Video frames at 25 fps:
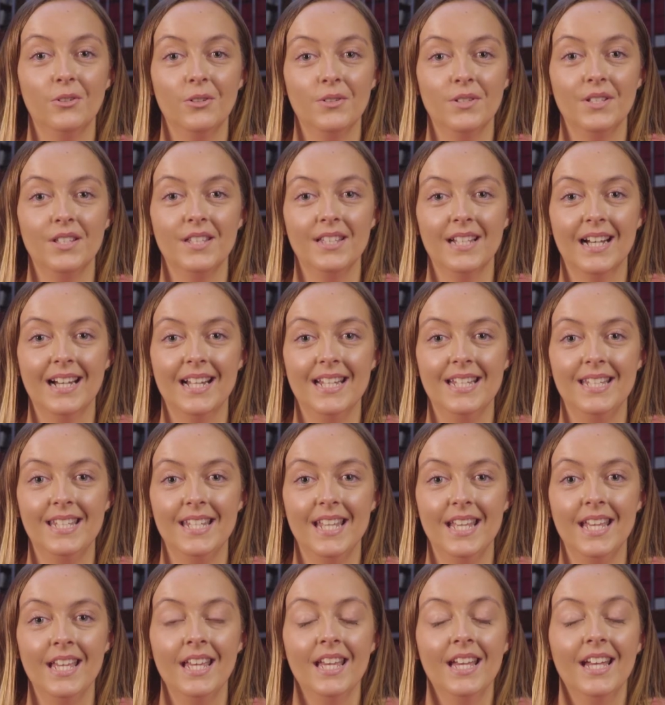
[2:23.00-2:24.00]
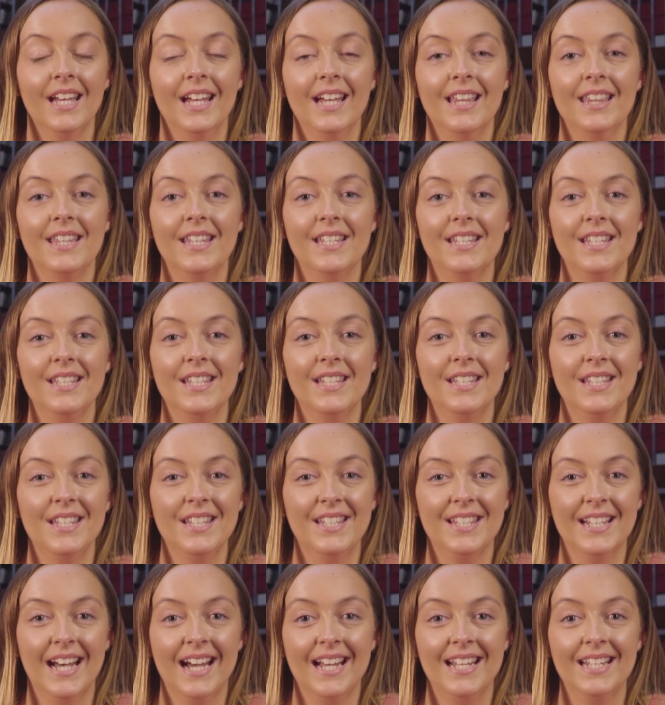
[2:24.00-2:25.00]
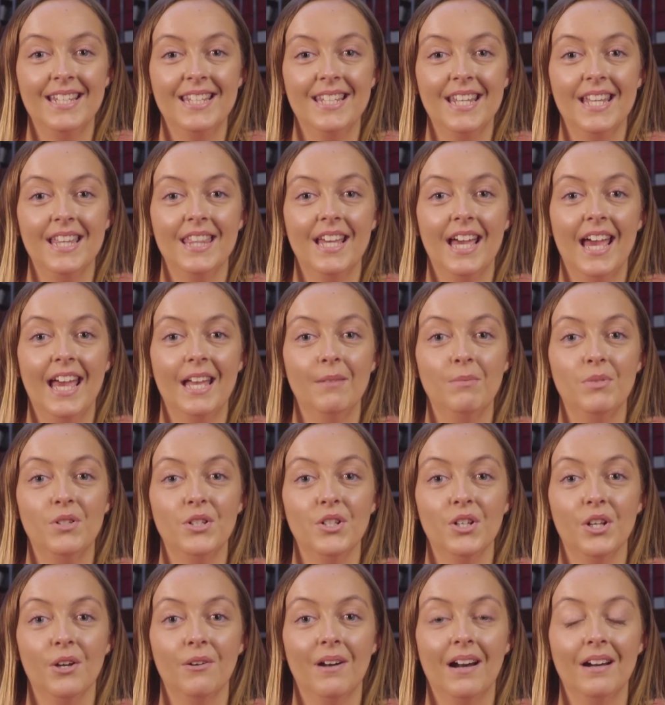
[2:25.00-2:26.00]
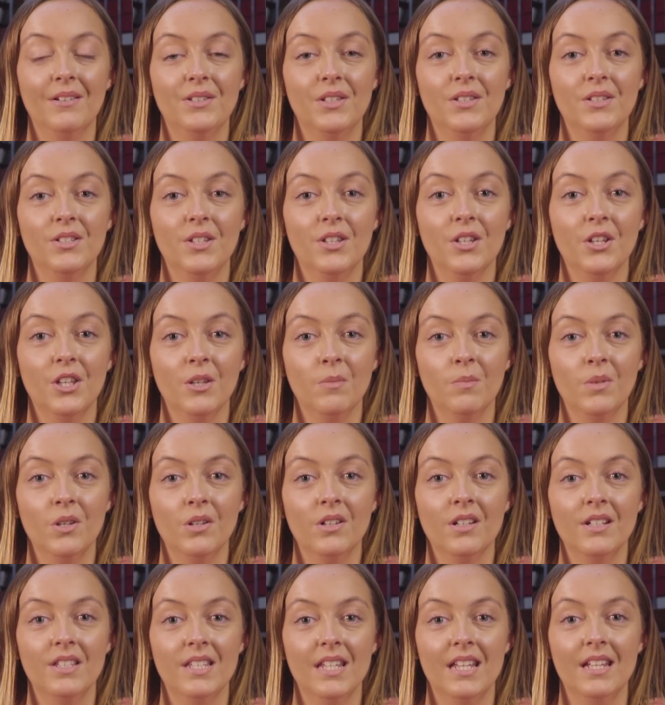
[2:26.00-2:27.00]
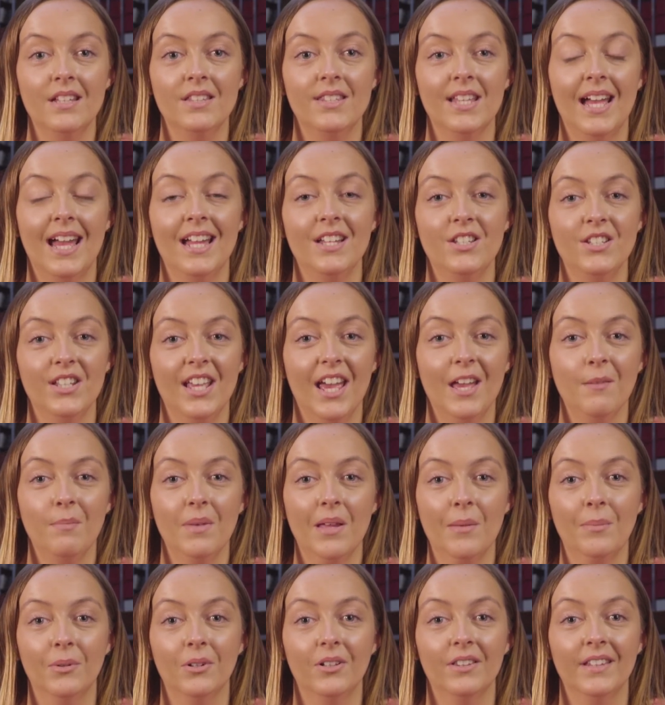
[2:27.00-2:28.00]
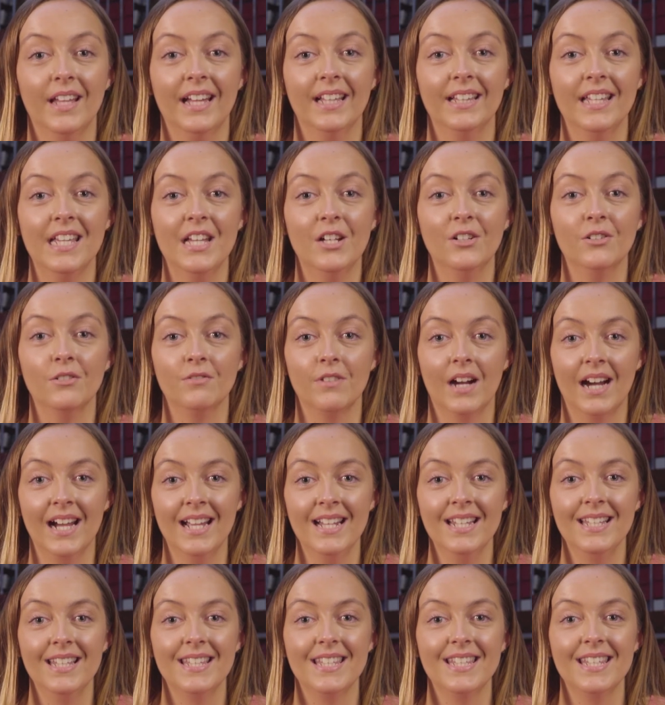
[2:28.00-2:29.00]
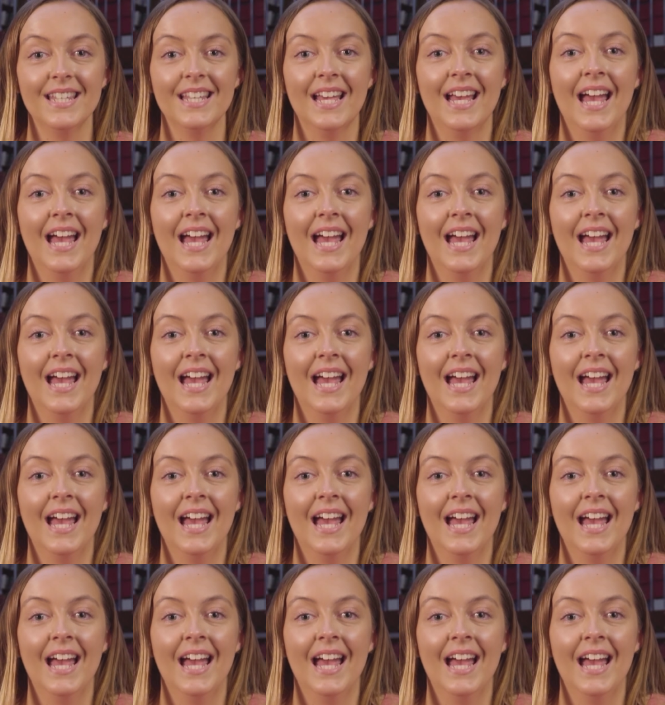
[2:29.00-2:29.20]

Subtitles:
Law Society. This is a society that aims to go out into the community to educate people on their legal rights.